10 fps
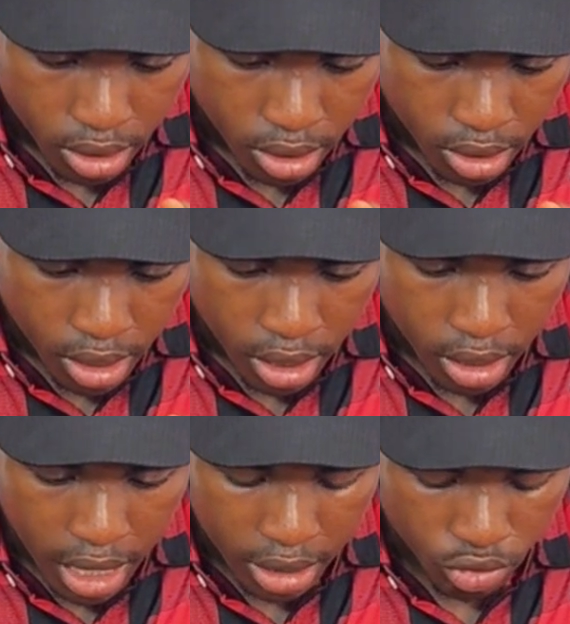Now
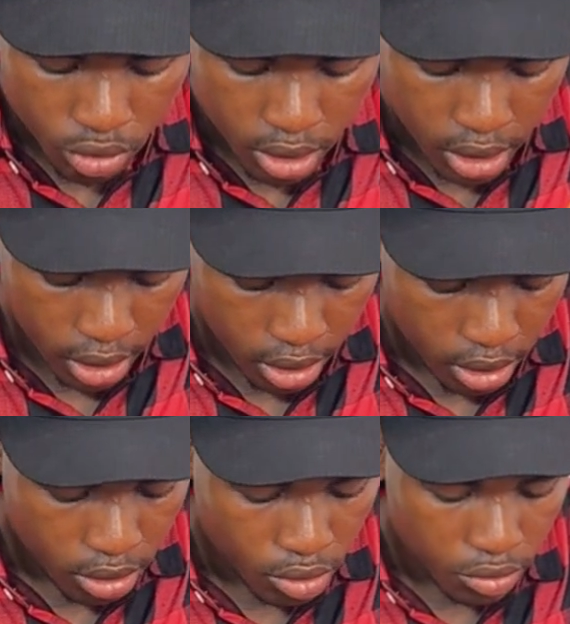that's for the
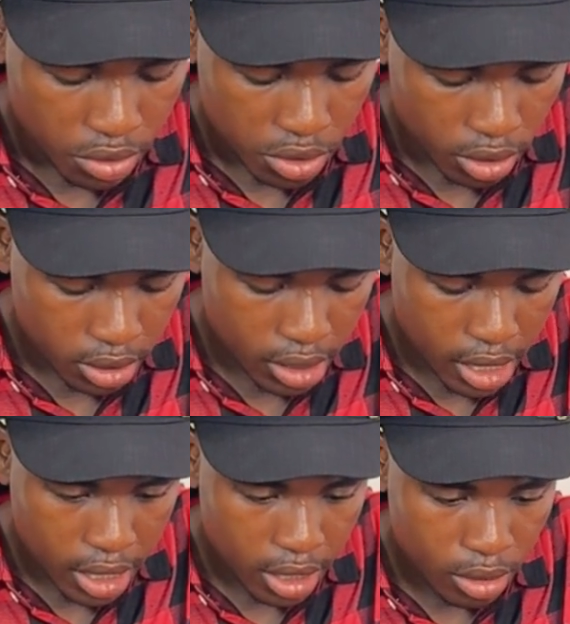
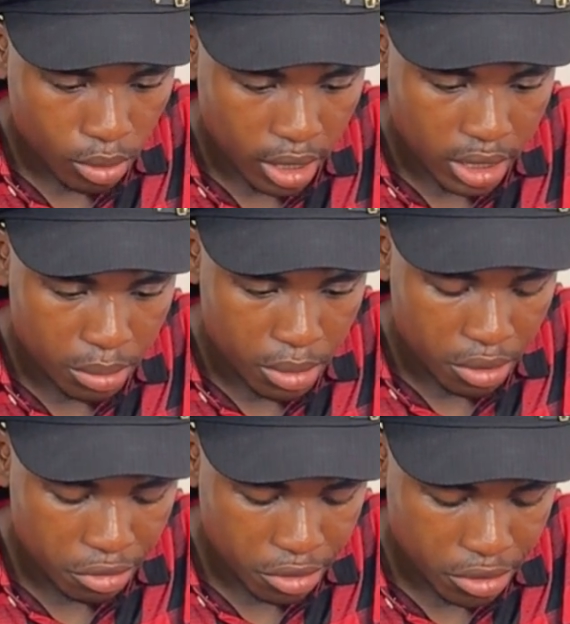horizontal. Look at the
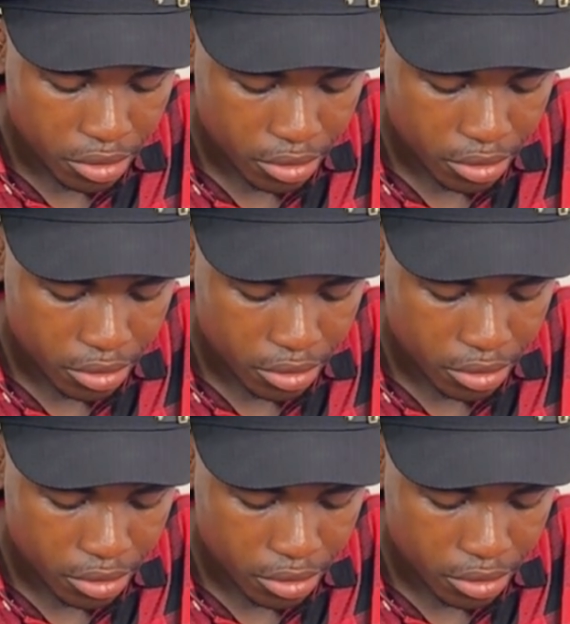mirror.